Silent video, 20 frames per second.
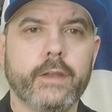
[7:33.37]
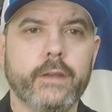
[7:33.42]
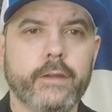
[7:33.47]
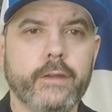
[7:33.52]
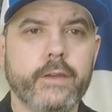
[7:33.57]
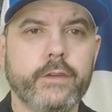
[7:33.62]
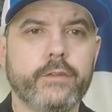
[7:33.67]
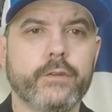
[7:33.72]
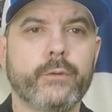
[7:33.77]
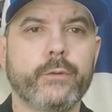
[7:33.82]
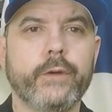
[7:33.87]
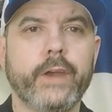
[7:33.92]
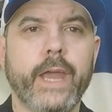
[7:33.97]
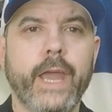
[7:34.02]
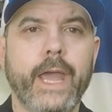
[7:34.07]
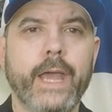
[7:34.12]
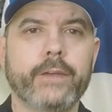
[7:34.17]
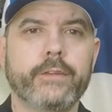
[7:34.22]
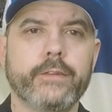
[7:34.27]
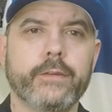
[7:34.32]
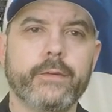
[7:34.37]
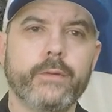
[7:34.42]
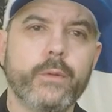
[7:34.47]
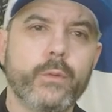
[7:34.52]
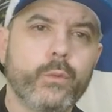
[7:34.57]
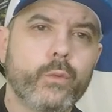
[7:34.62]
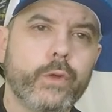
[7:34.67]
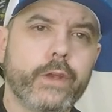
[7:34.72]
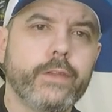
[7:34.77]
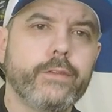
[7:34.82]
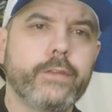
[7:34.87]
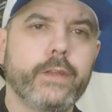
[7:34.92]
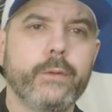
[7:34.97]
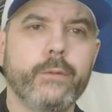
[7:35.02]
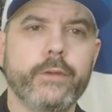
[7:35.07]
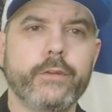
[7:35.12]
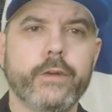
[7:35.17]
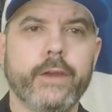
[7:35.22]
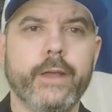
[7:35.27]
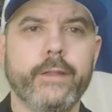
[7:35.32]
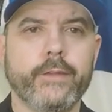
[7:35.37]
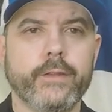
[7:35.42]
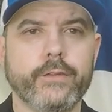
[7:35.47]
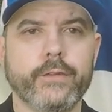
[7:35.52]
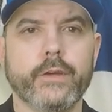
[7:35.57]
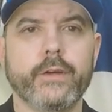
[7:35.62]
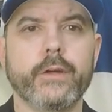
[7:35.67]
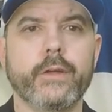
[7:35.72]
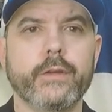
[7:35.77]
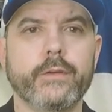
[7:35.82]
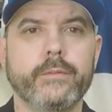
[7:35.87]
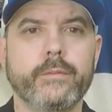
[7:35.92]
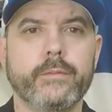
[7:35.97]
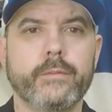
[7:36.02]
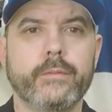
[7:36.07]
and initial reaction, what do you say we try these on?